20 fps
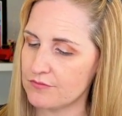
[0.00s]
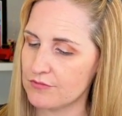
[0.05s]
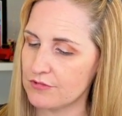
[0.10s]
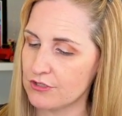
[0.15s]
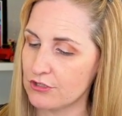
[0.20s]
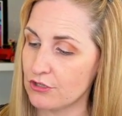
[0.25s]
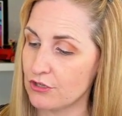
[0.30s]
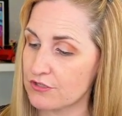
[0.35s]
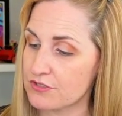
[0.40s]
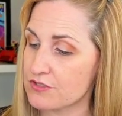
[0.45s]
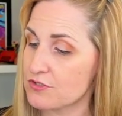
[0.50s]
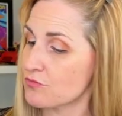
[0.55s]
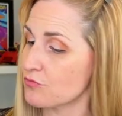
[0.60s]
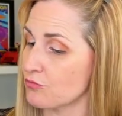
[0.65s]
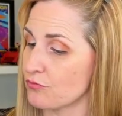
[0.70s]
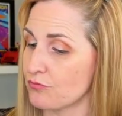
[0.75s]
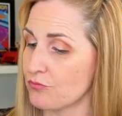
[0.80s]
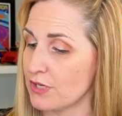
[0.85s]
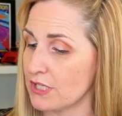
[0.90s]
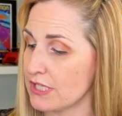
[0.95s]
looks
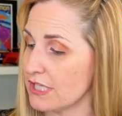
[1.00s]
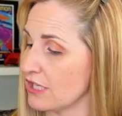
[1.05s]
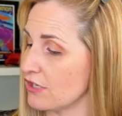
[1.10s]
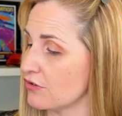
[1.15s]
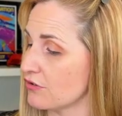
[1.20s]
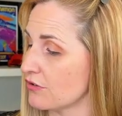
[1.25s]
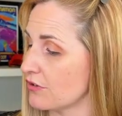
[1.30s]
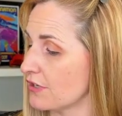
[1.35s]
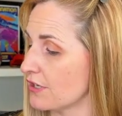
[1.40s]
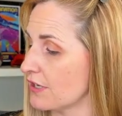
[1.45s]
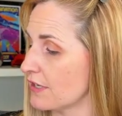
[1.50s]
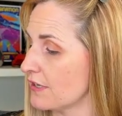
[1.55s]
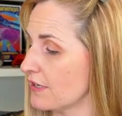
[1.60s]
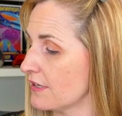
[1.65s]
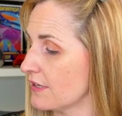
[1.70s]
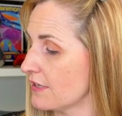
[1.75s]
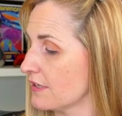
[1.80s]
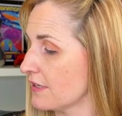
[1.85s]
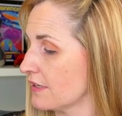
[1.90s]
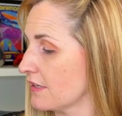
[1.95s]
really good,
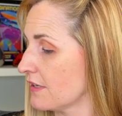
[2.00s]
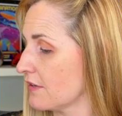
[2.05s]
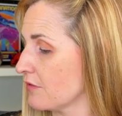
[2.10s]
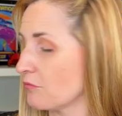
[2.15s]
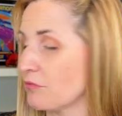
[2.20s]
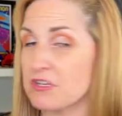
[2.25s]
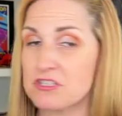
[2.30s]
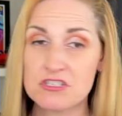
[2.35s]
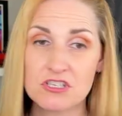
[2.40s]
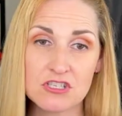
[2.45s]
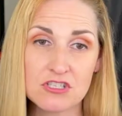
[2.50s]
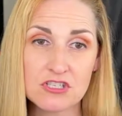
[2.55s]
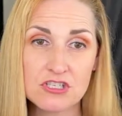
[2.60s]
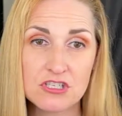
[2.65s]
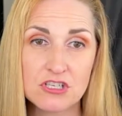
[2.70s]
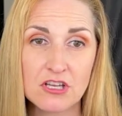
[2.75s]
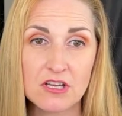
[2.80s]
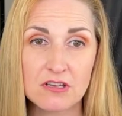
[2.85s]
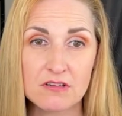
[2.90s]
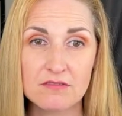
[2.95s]
which it
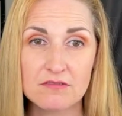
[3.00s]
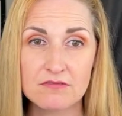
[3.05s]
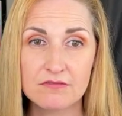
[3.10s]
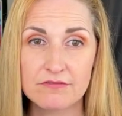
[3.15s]
should.